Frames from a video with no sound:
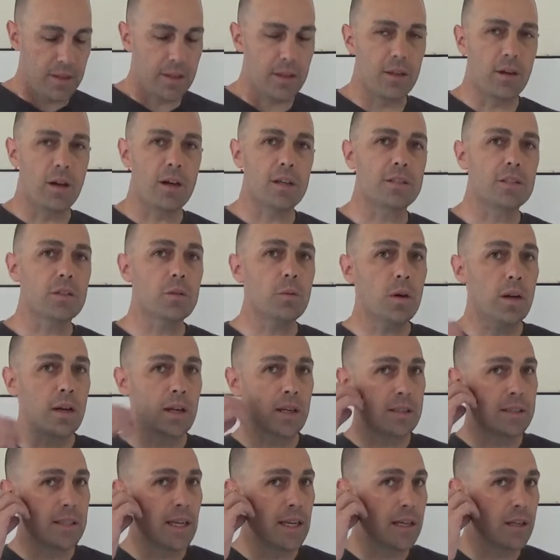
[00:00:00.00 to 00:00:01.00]
You also
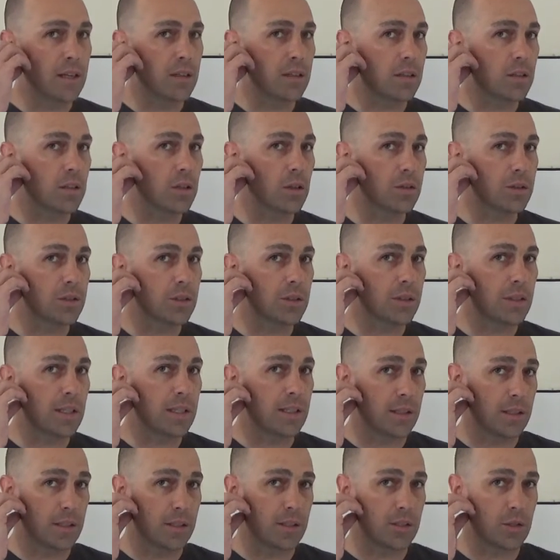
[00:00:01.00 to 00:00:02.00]
want to take a close look
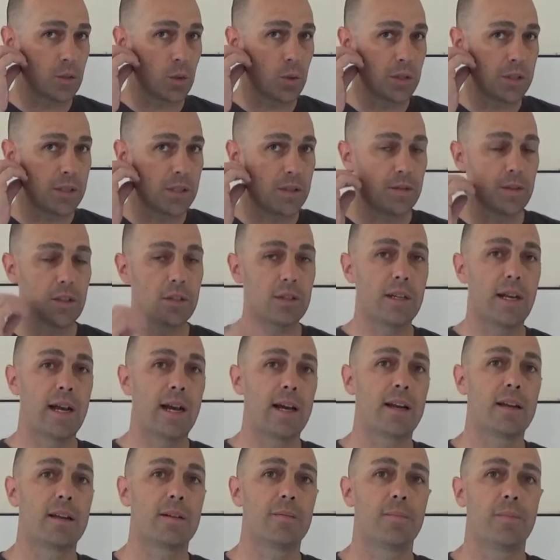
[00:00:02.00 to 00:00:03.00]
at the source of your
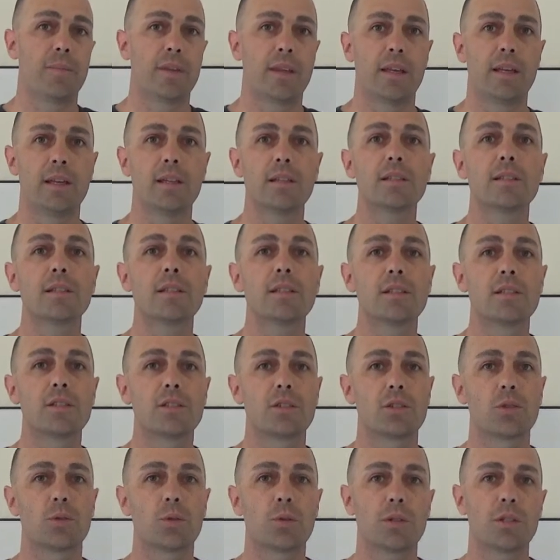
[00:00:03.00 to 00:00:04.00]
data. Is the
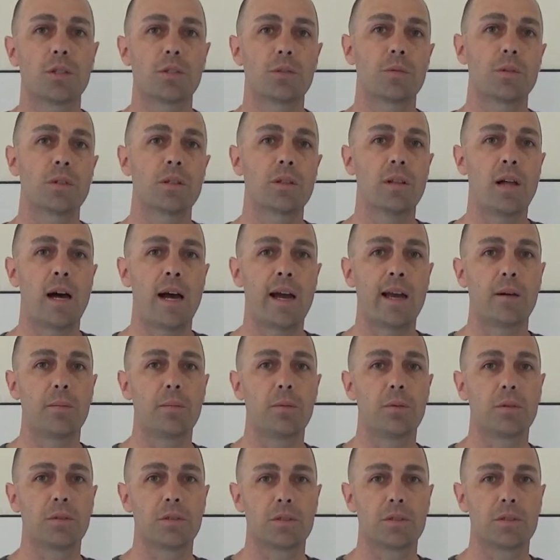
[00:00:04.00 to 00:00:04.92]
source reliable?